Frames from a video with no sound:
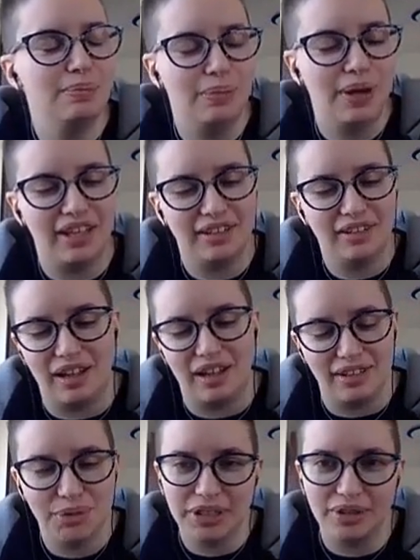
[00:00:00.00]
But
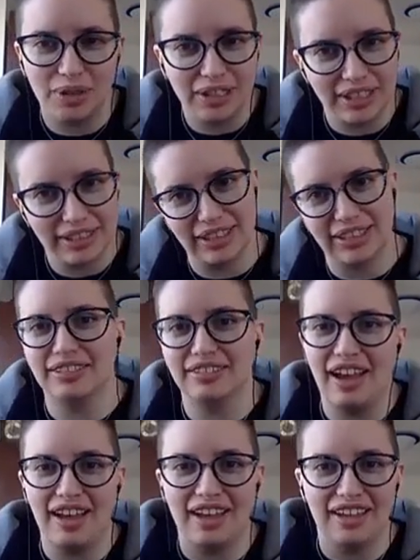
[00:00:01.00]
on Twitter or
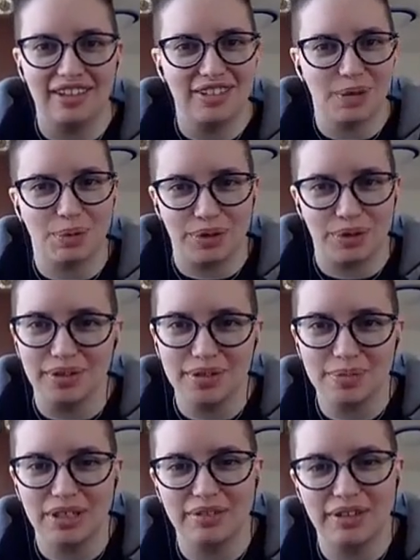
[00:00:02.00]
LinkedIn, I check both of
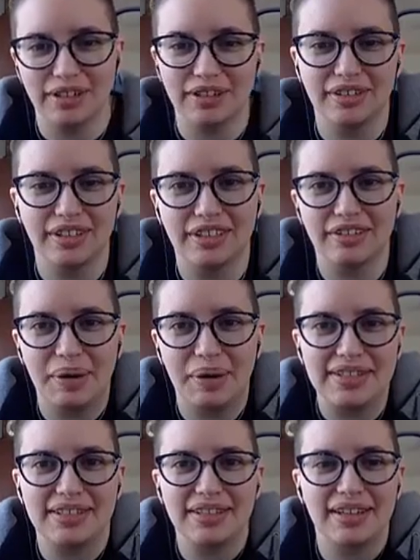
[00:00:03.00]
those pretty regularly. Great
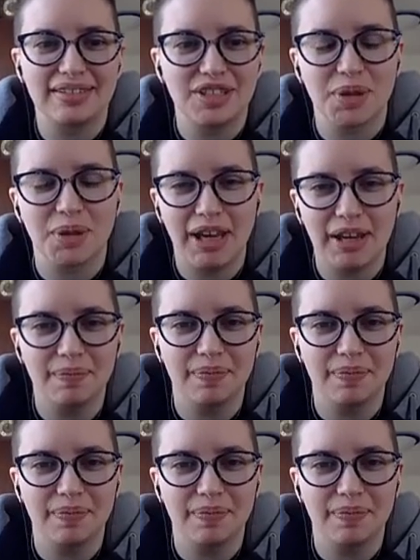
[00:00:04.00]
ways to get in touch with me.